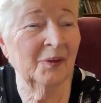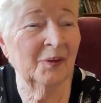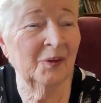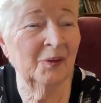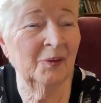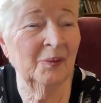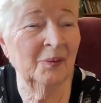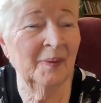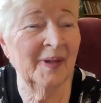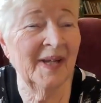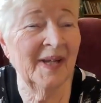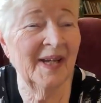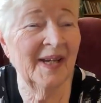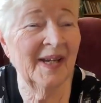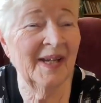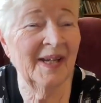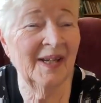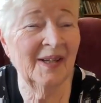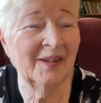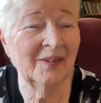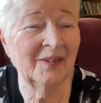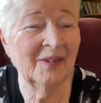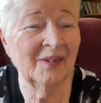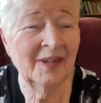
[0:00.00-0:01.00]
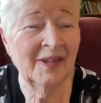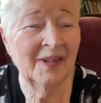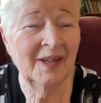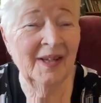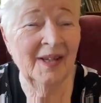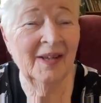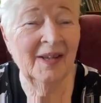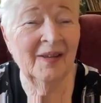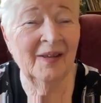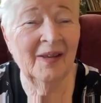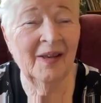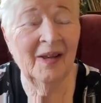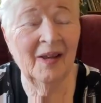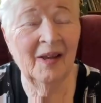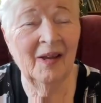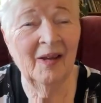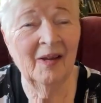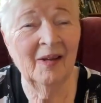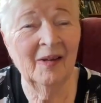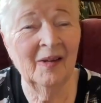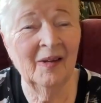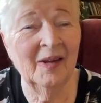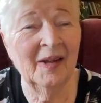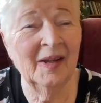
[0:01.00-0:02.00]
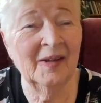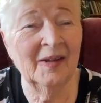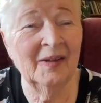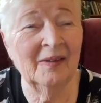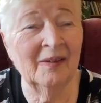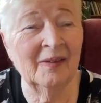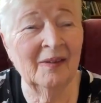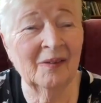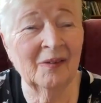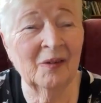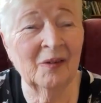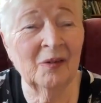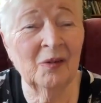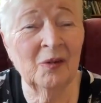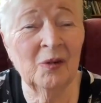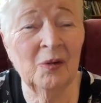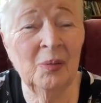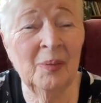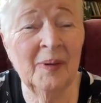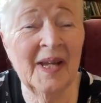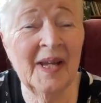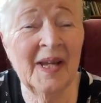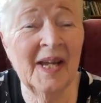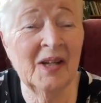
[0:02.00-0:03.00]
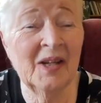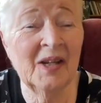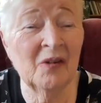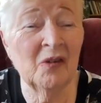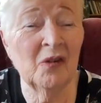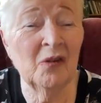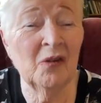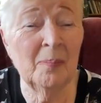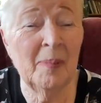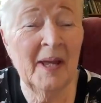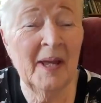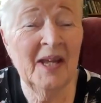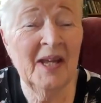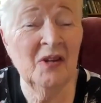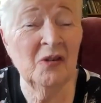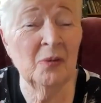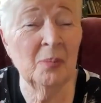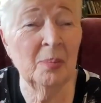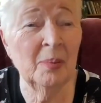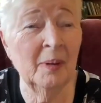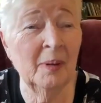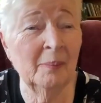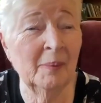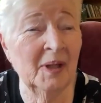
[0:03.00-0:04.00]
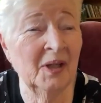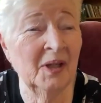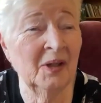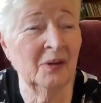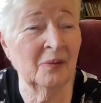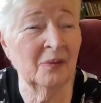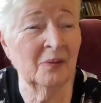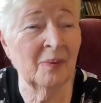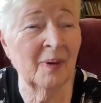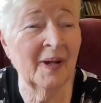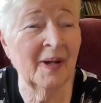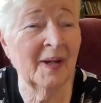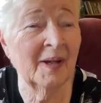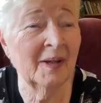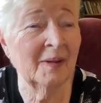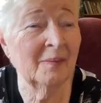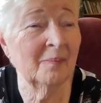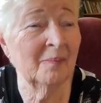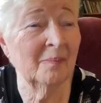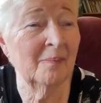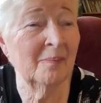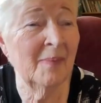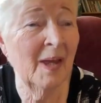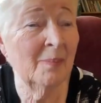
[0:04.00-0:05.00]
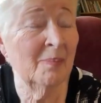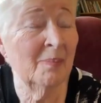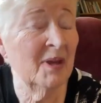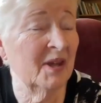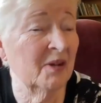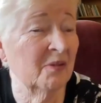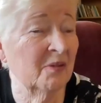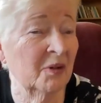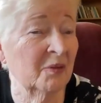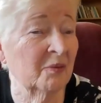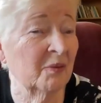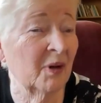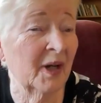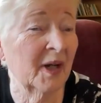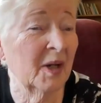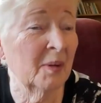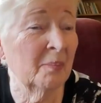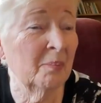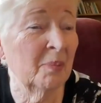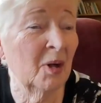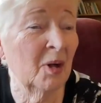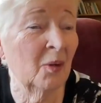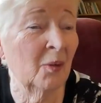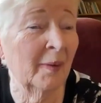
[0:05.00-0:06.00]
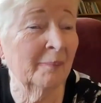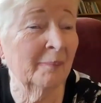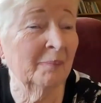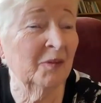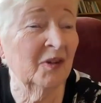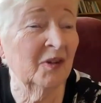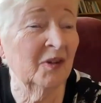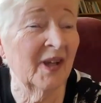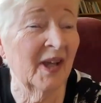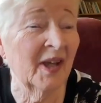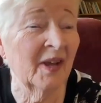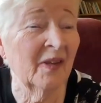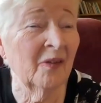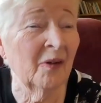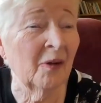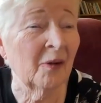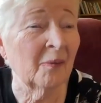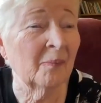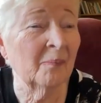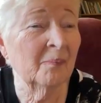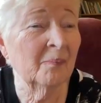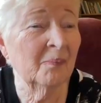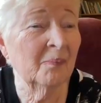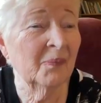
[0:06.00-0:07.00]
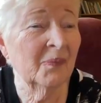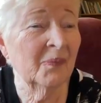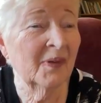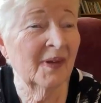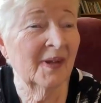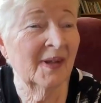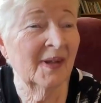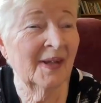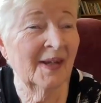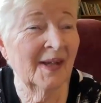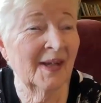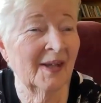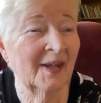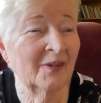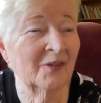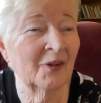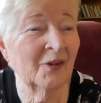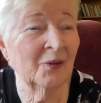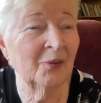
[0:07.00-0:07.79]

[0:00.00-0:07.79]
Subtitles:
create a space where we could write, maybe even write a poem together as a